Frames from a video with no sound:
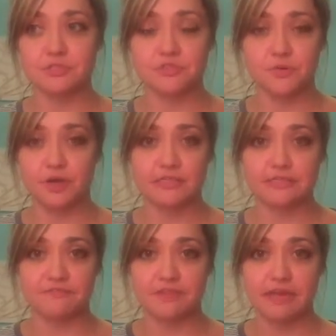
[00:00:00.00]
stewardess,
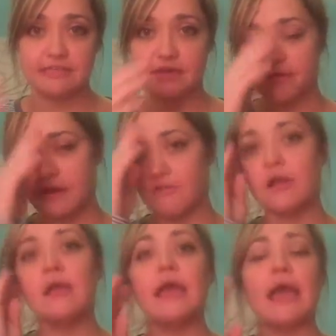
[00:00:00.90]
the flight attendant, whatever.
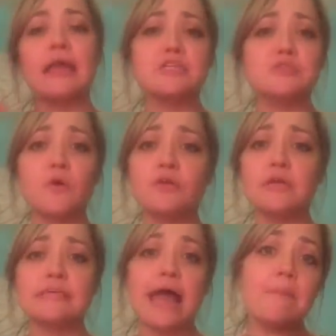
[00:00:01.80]
And I just told her, I
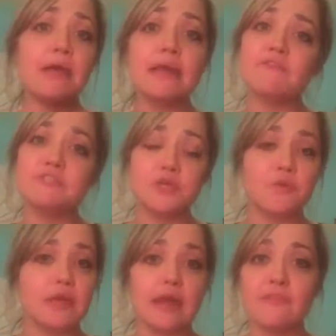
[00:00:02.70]
said, I might never see you
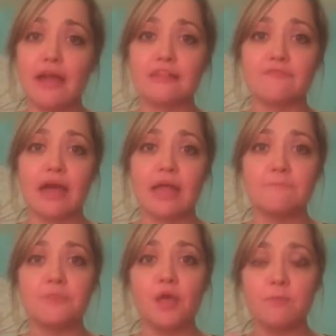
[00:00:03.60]
again, and that's
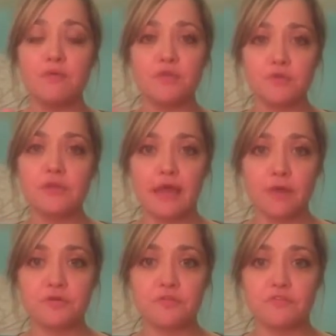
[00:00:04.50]
fine. But if you need
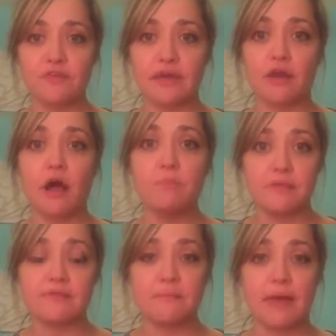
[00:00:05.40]
help during this flight at all,
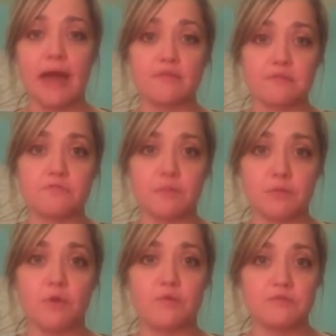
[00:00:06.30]
please come back. This is my
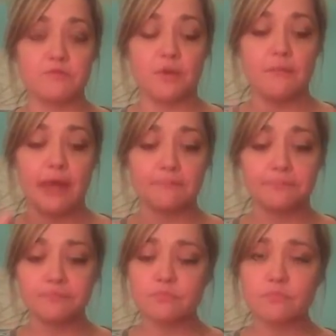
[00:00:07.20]
row. This is where I'm at.
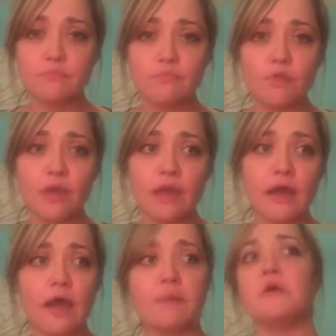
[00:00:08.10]

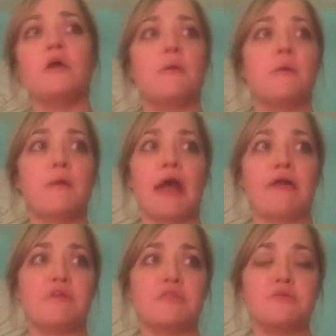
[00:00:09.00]
And about
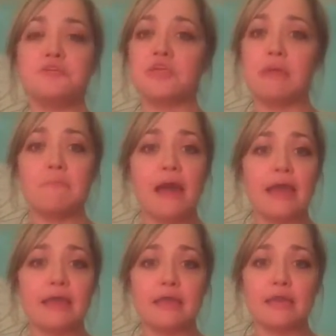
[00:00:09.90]
halfway through, she came
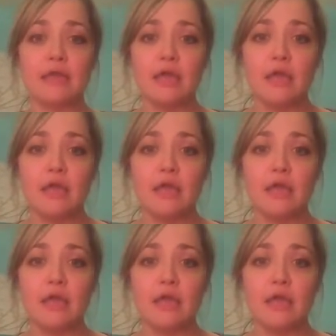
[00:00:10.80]
back, and